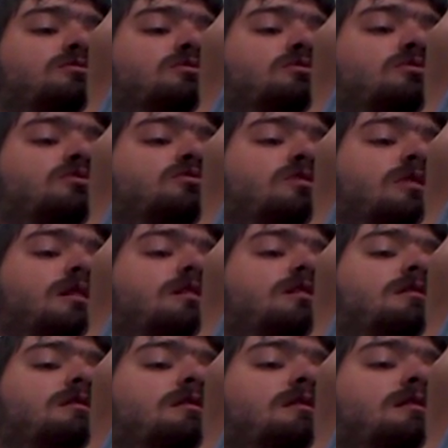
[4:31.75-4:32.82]
2, 3,
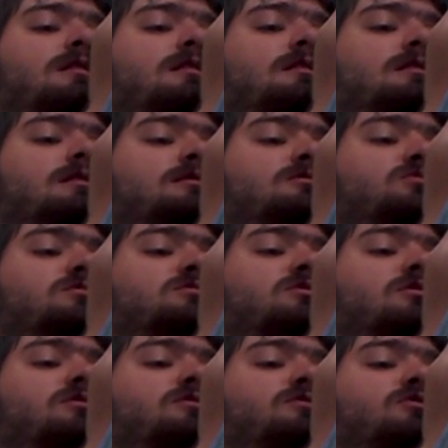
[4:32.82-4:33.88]
and then switched
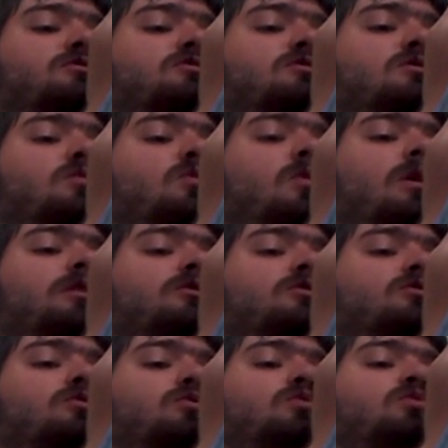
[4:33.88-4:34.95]
on his foot, 1,
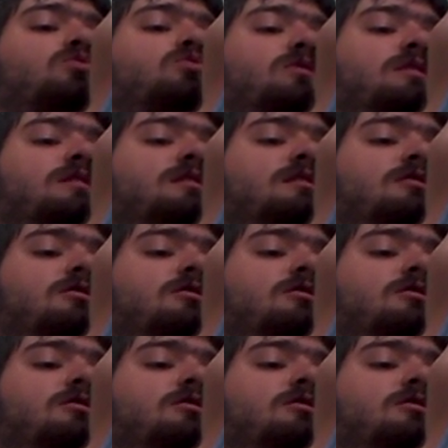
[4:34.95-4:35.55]
2, 3.